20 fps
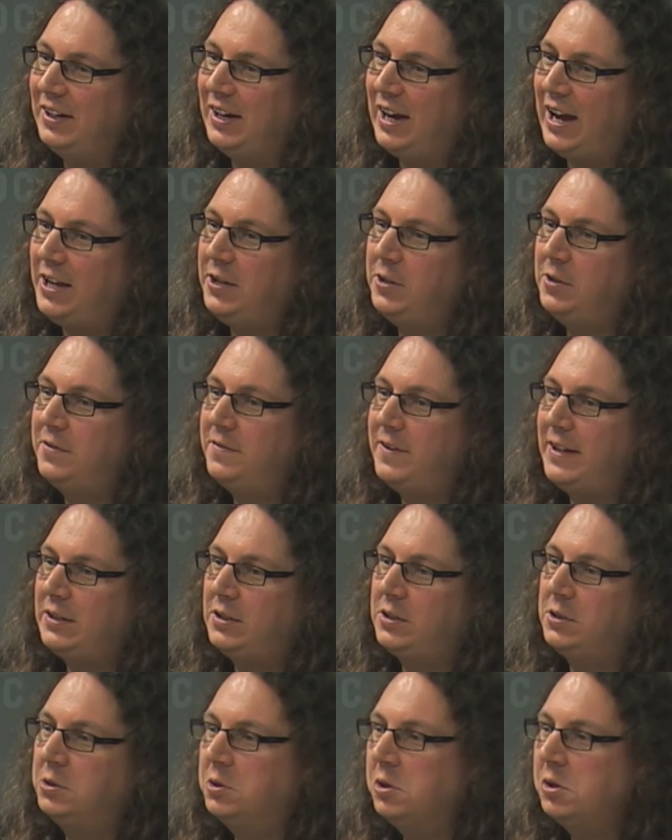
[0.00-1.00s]
I know
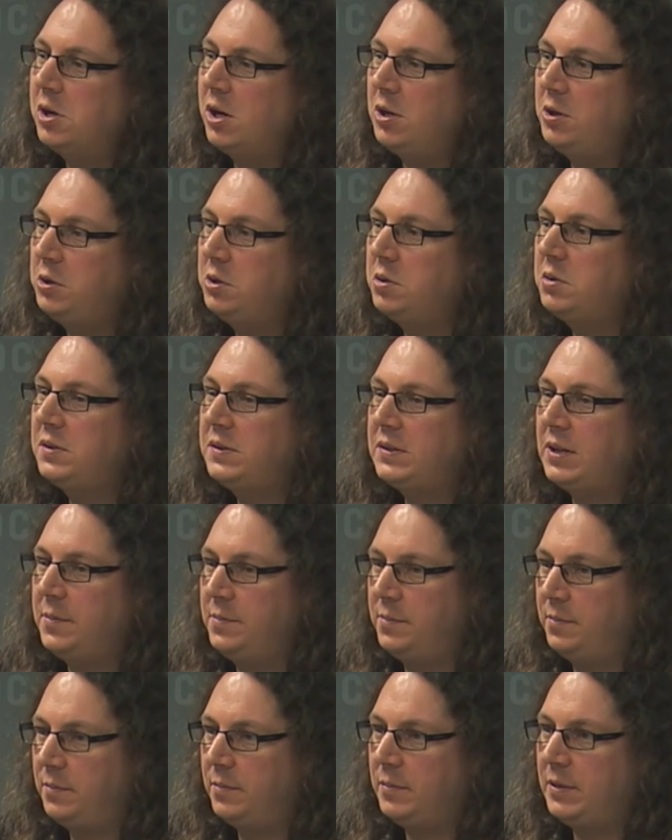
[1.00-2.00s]
that Google used
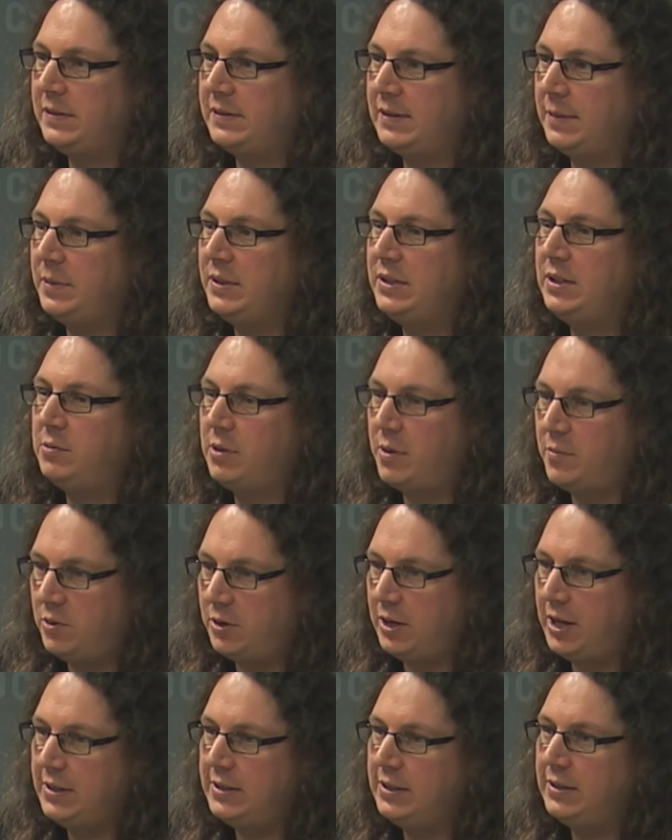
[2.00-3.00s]
some semantic web
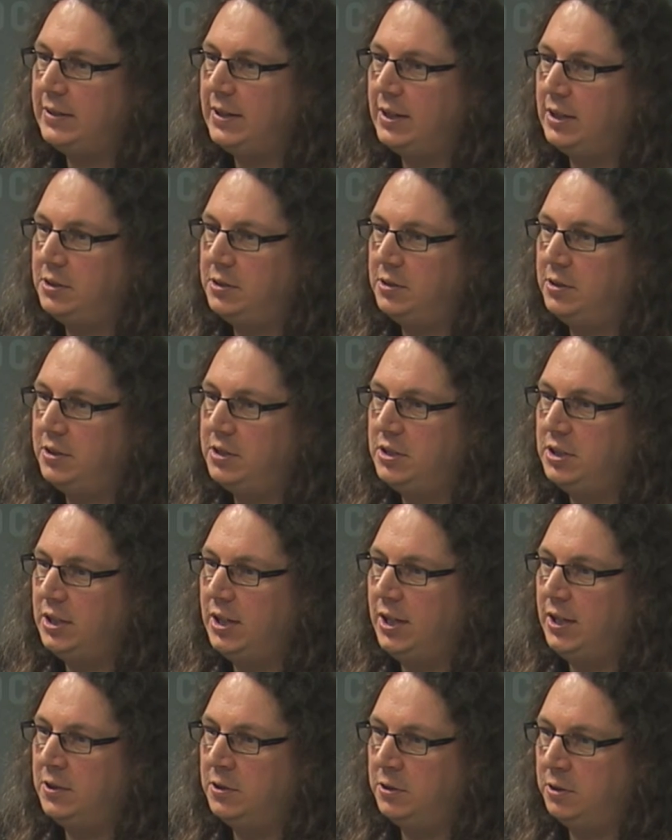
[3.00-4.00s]
related technology
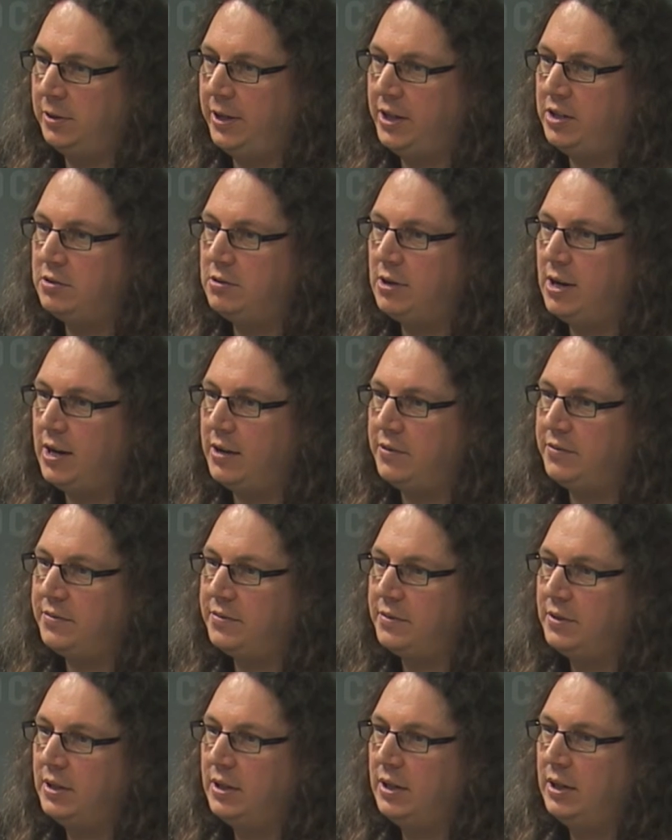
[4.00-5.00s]
in the knowledge graph,
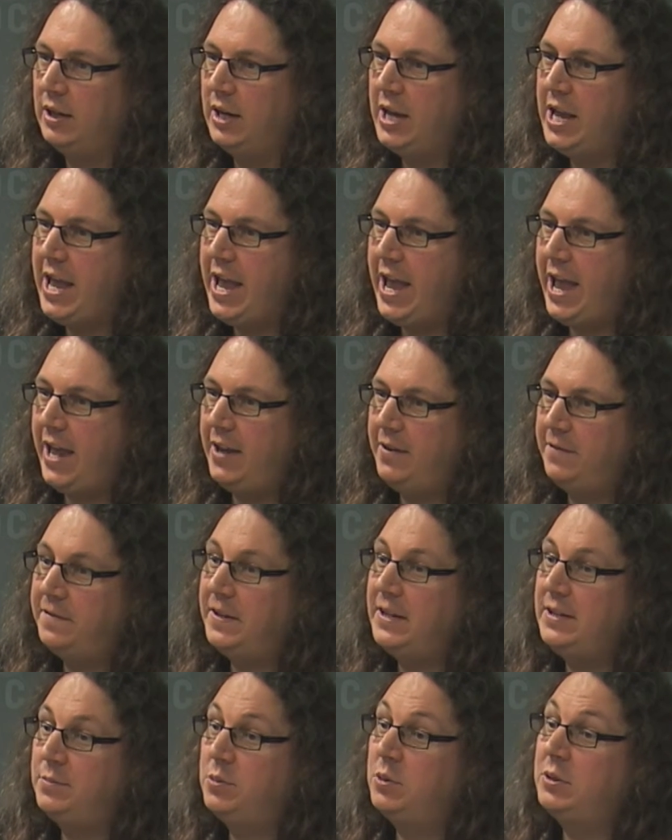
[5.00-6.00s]
and
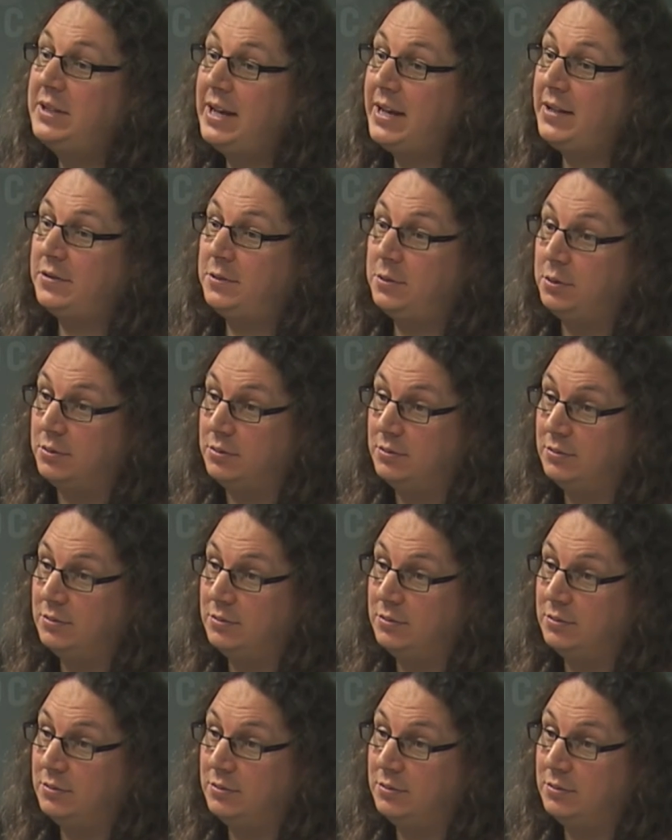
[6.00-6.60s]
Facebook does too.